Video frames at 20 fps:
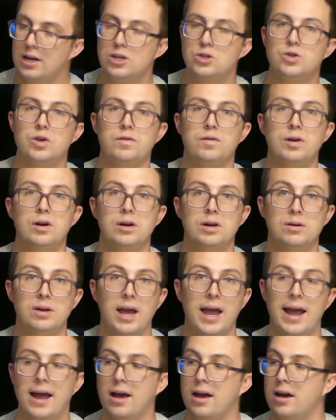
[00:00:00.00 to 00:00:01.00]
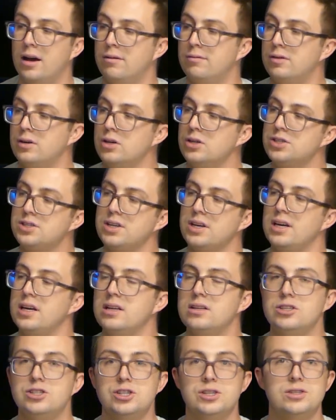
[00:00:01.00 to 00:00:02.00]
So if you're averse to
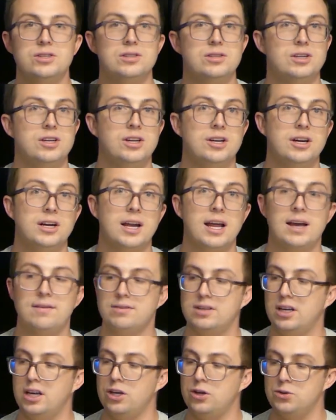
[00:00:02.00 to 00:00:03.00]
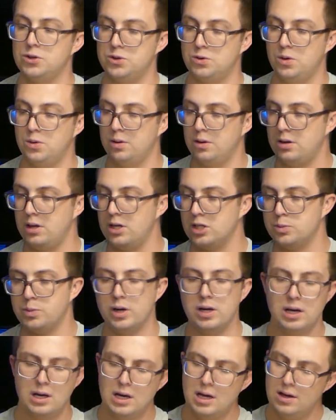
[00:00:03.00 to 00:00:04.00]
hinges, you're going to have to get used to it with these,
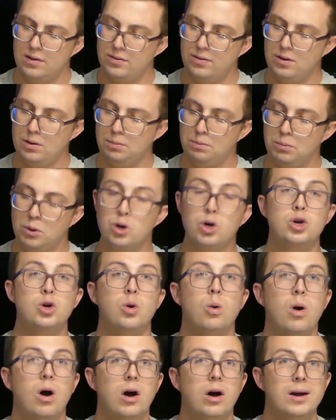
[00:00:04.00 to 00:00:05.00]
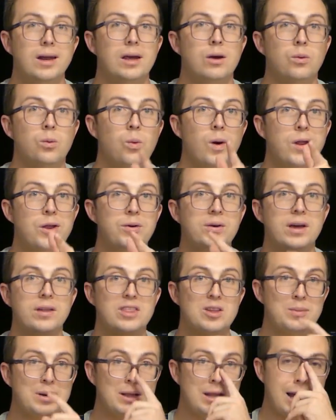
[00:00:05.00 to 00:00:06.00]
but they're good quality when you
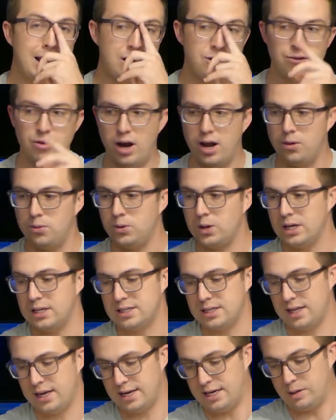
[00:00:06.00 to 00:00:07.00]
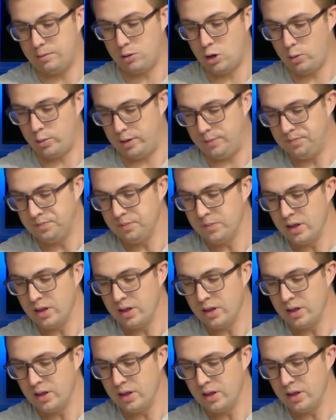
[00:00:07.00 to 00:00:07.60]
get them aligned right. We'll get to that in a moment.